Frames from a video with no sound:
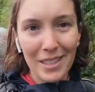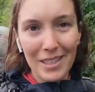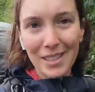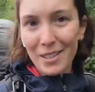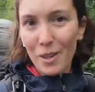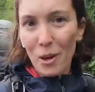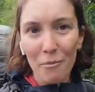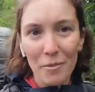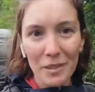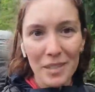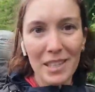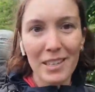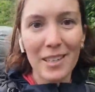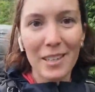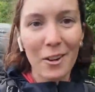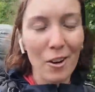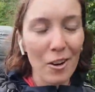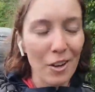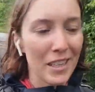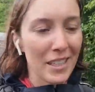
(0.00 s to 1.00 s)
it's obviously
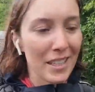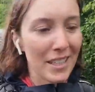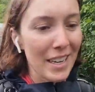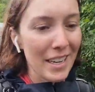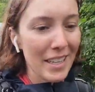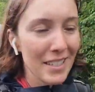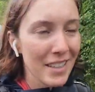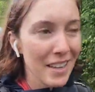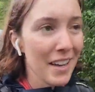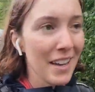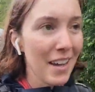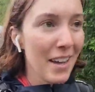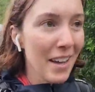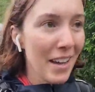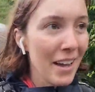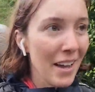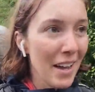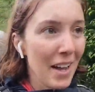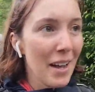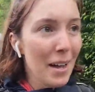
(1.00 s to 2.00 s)
the holidays,
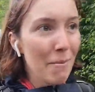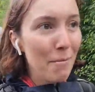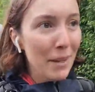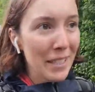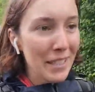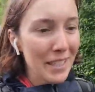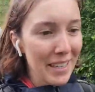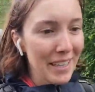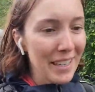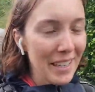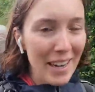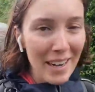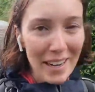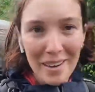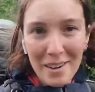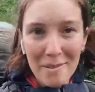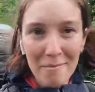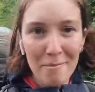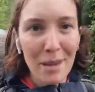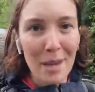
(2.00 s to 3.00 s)
but
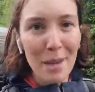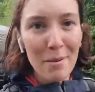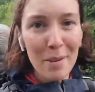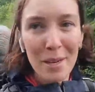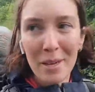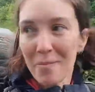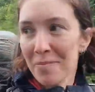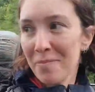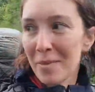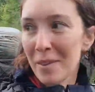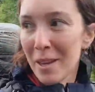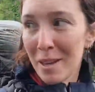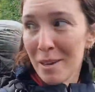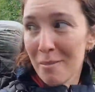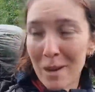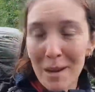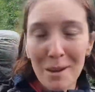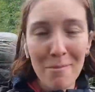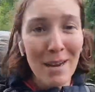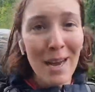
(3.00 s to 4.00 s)
maybe
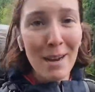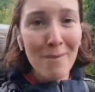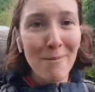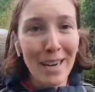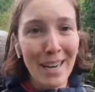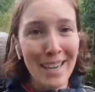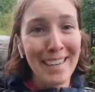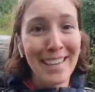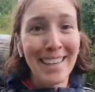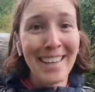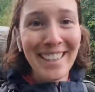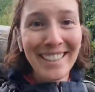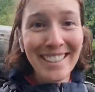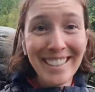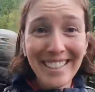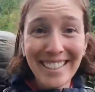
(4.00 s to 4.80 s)
I'm lucky.